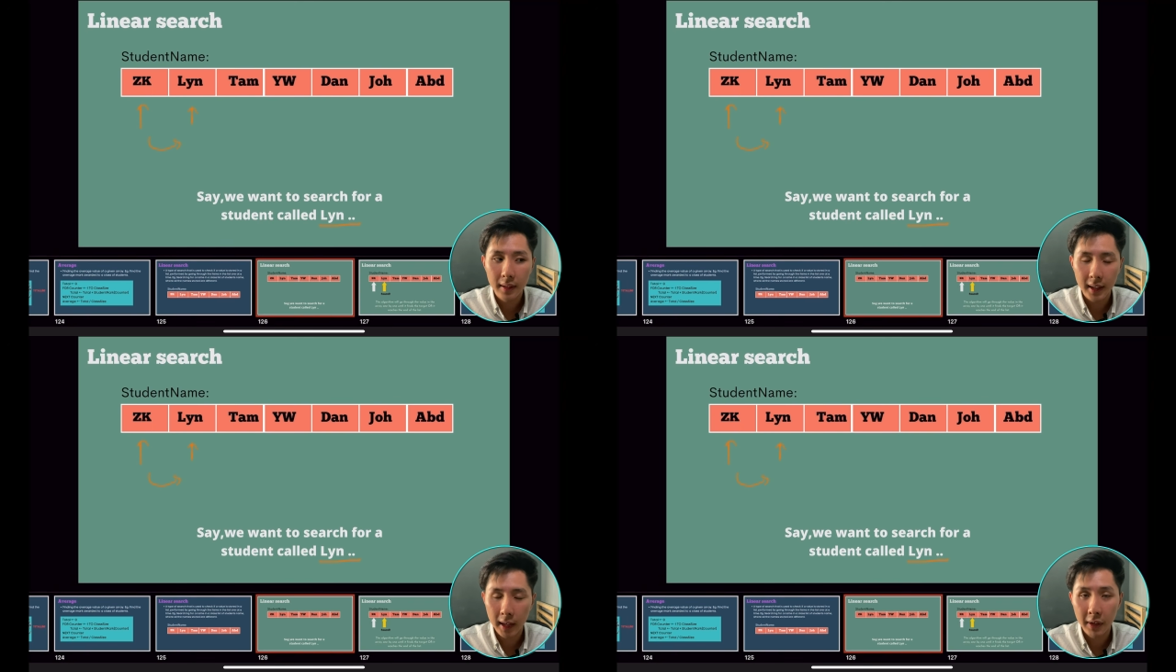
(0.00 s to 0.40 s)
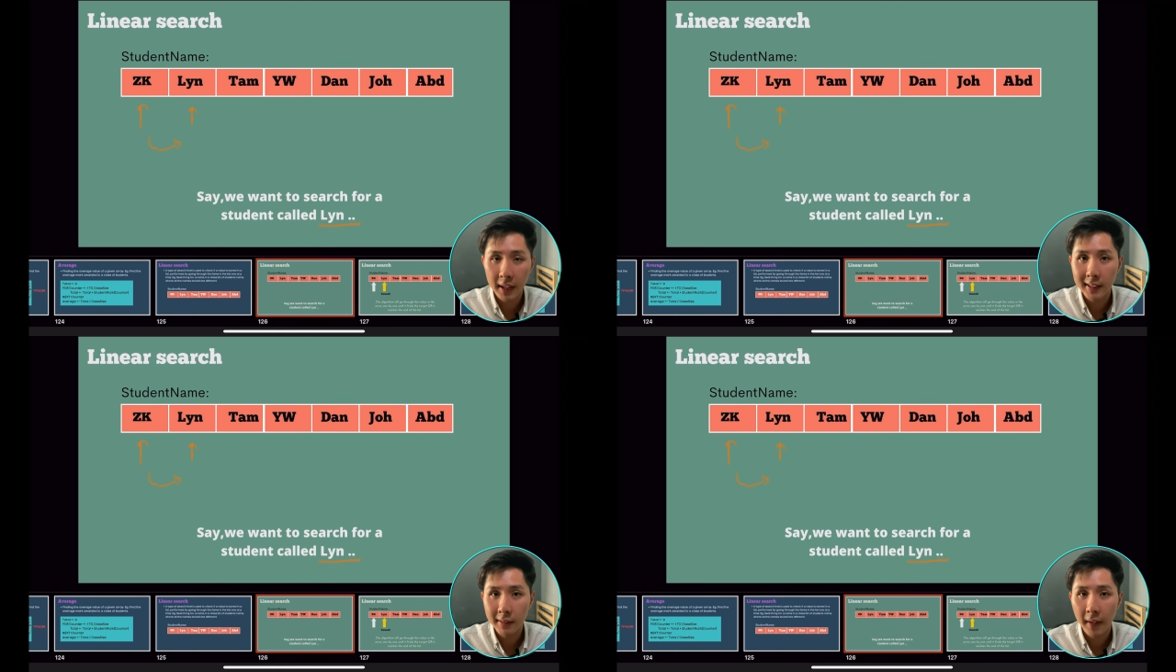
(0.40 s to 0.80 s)
if it
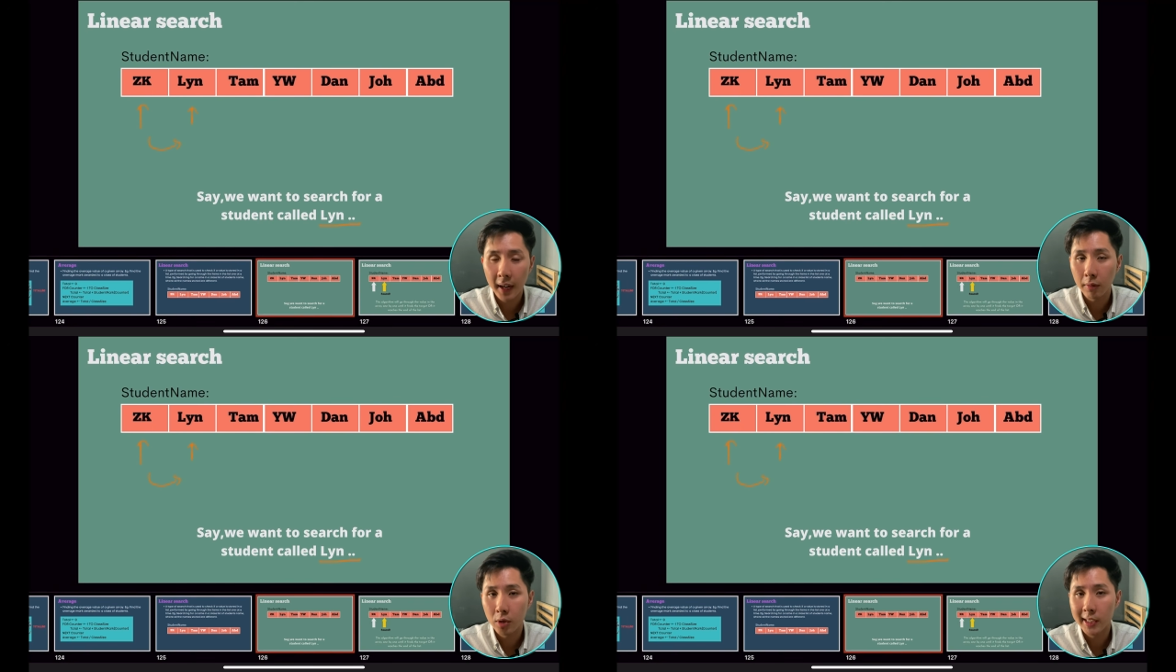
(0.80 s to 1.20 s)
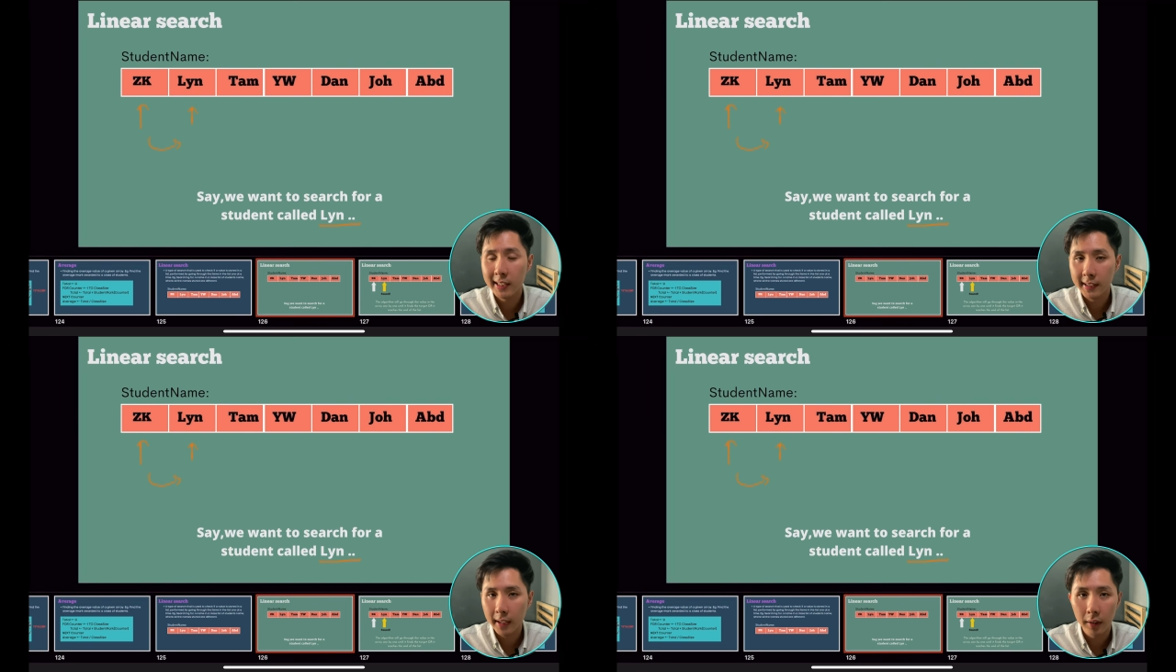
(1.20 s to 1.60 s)
doesn't find it, will
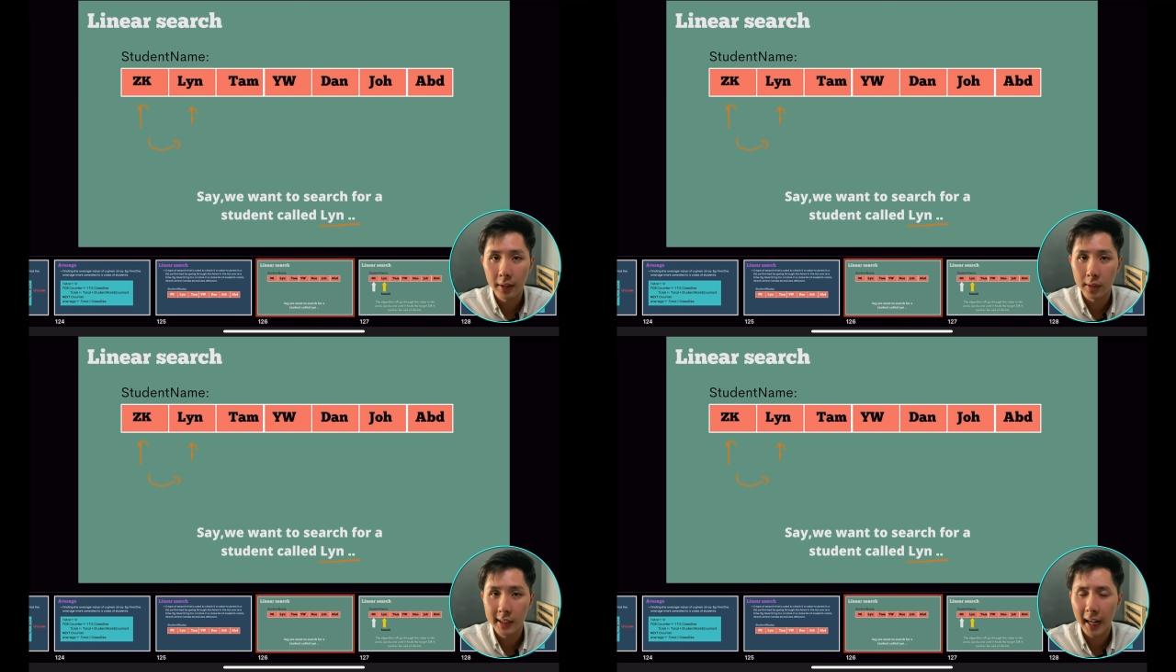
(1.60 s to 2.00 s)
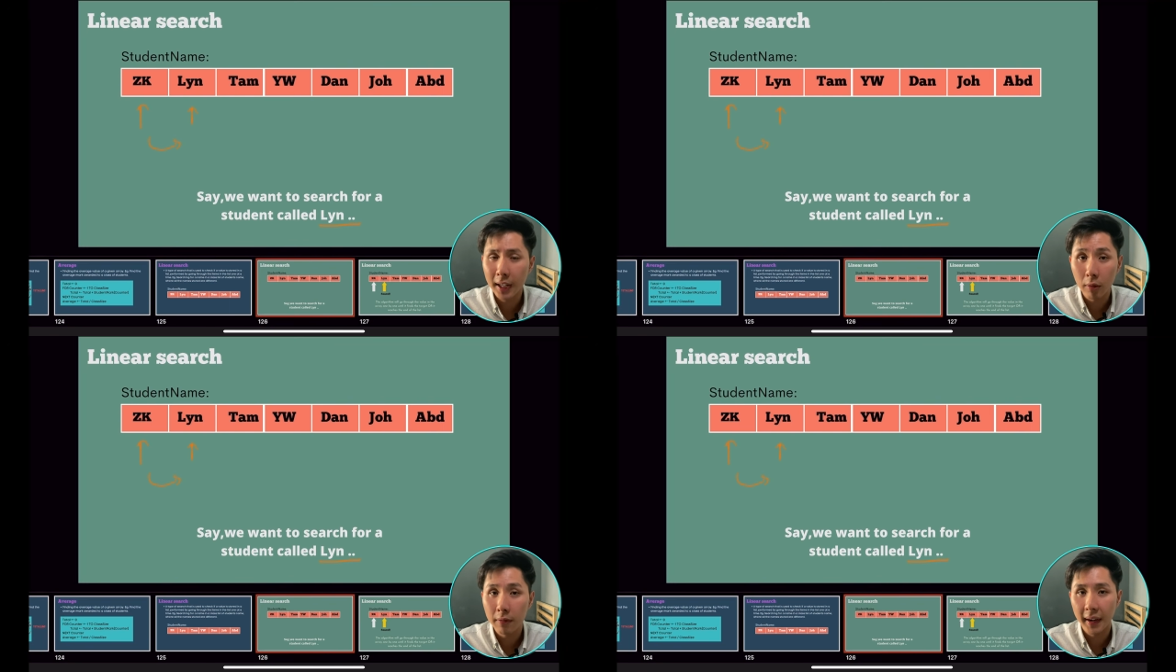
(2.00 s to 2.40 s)
just tell the user I
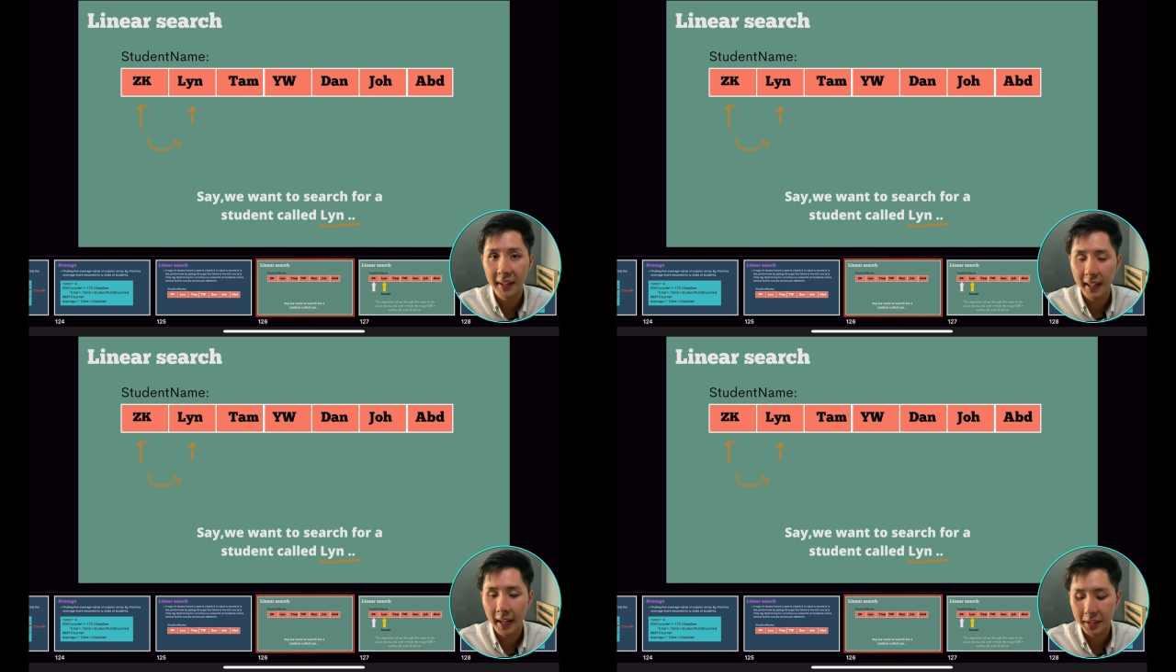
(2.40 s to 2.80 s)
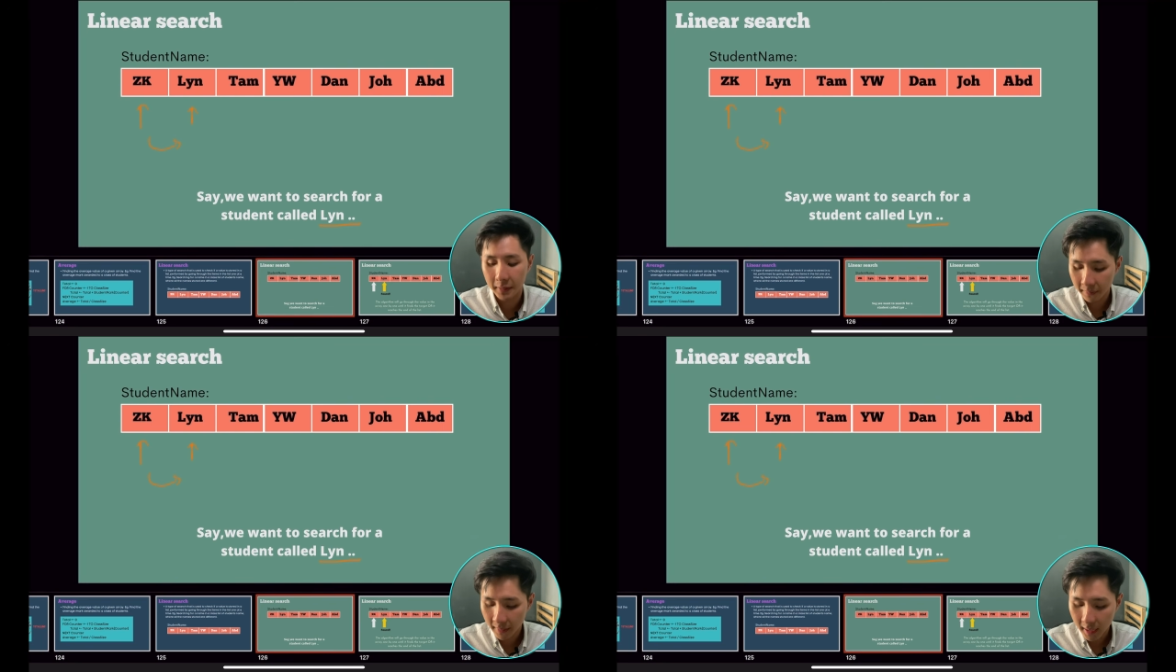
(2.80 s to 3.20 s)
don't find the
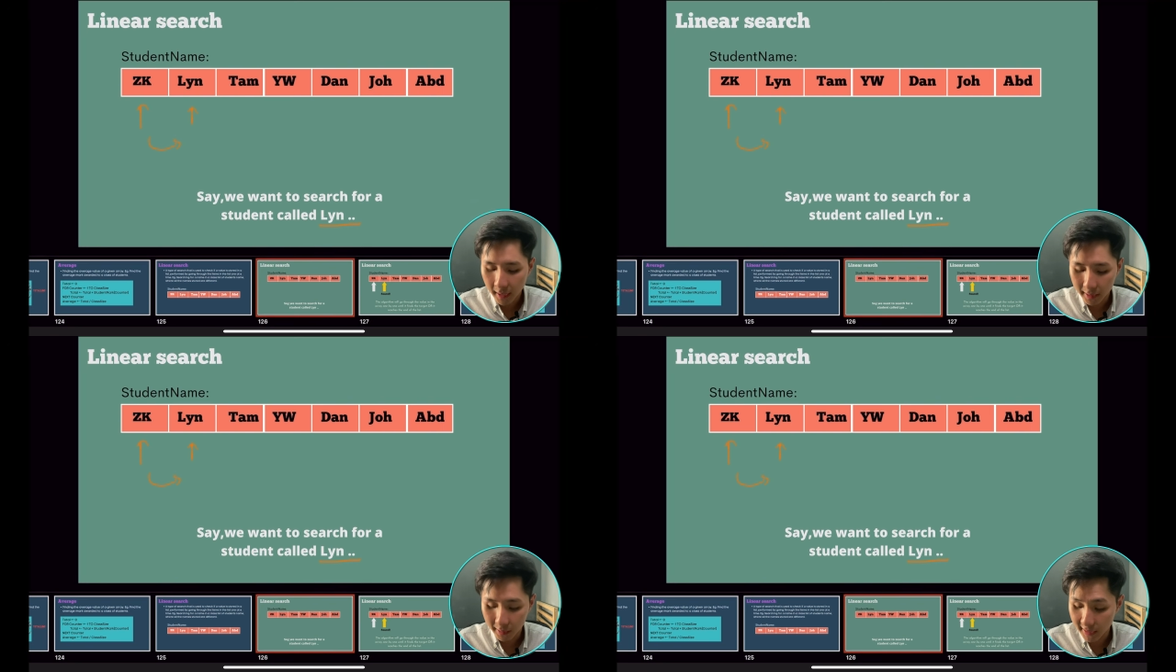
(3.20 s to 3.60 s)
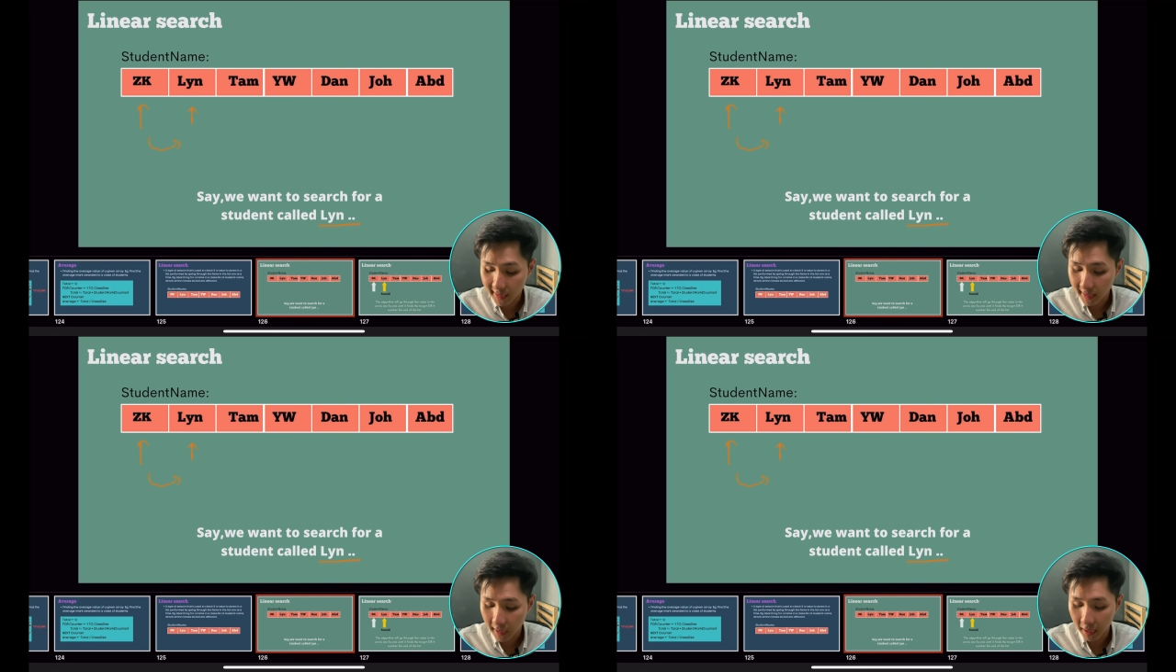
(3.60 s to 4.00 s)
item. So this
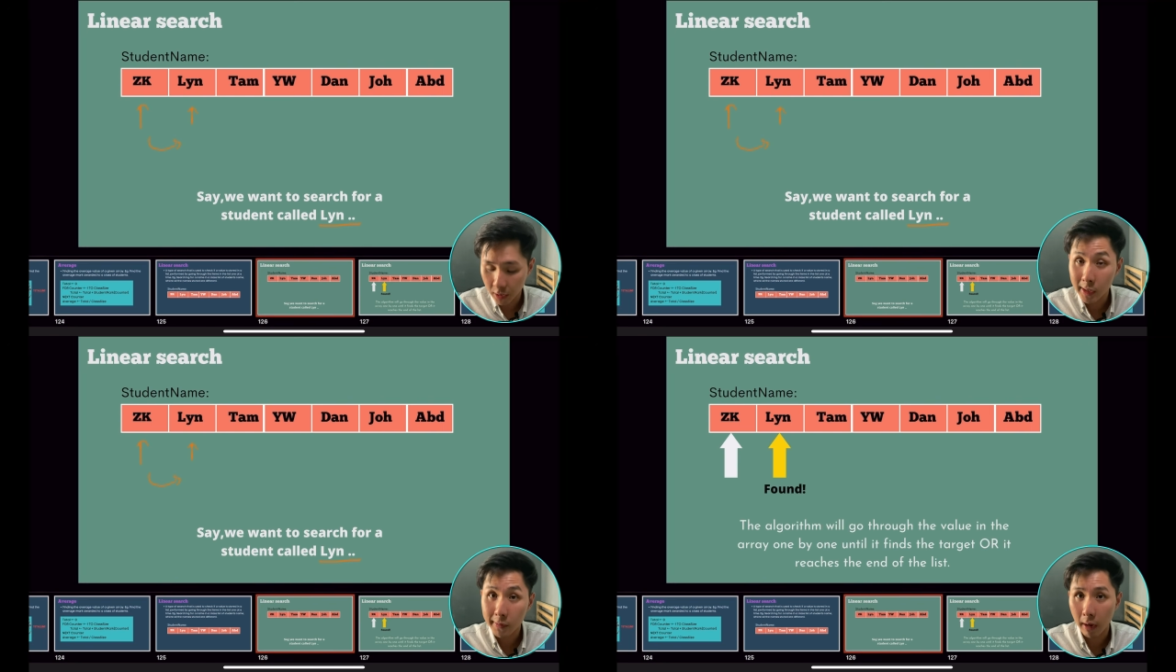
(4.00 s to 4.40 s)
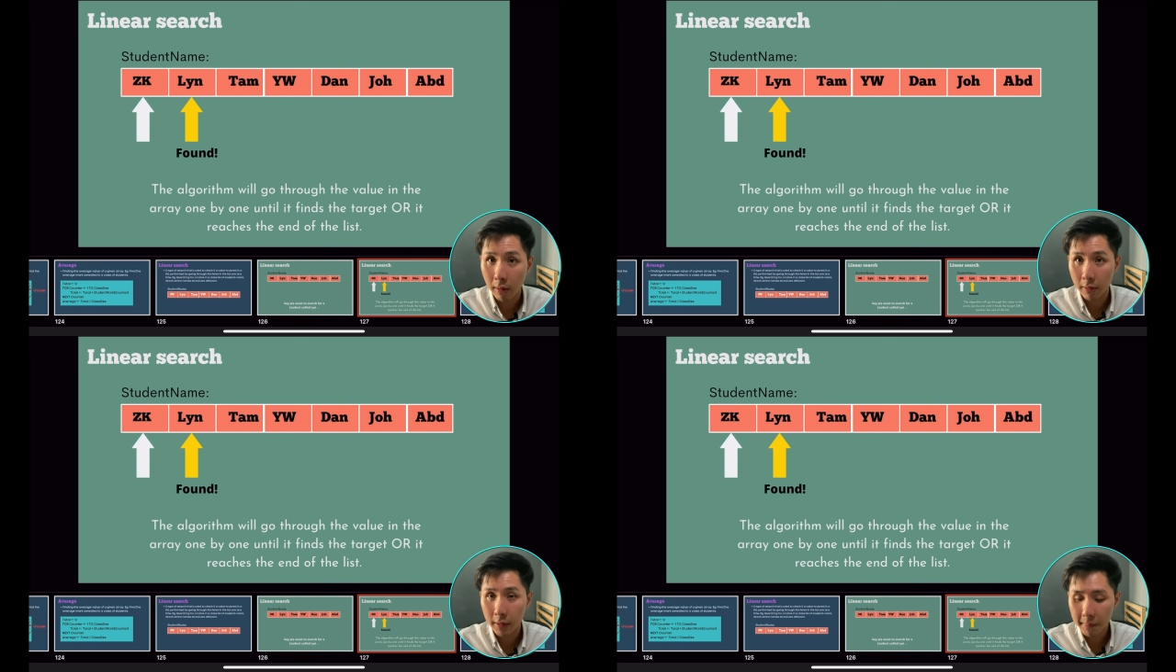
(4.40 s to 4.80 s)
is a useful
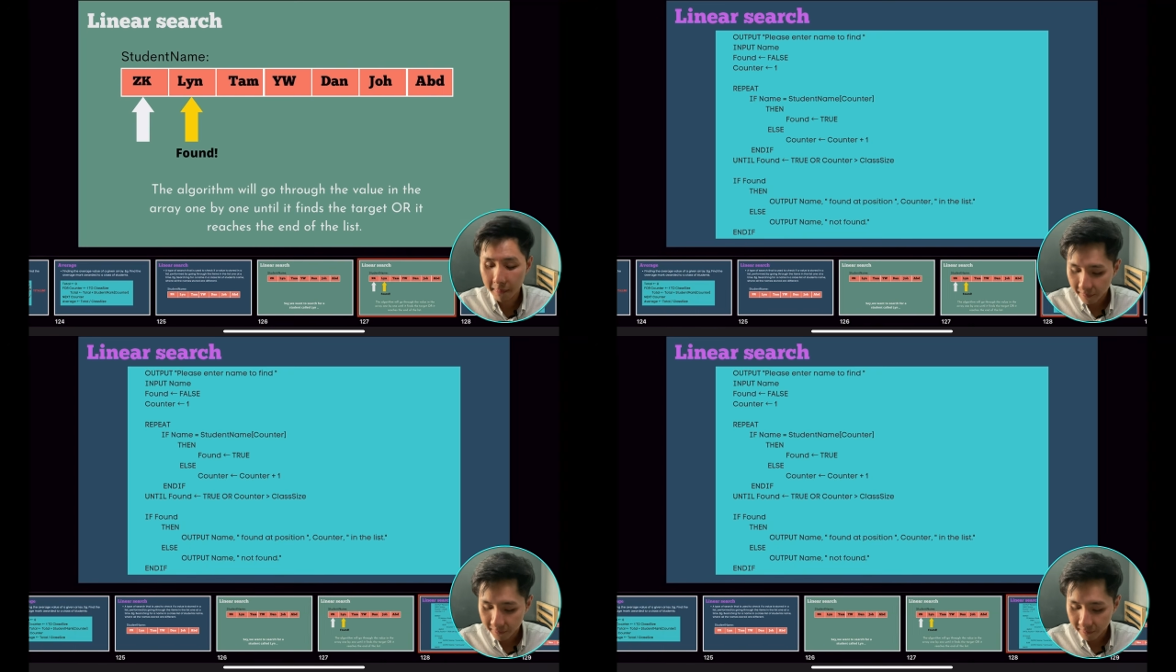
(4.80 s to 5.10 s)
algorithm.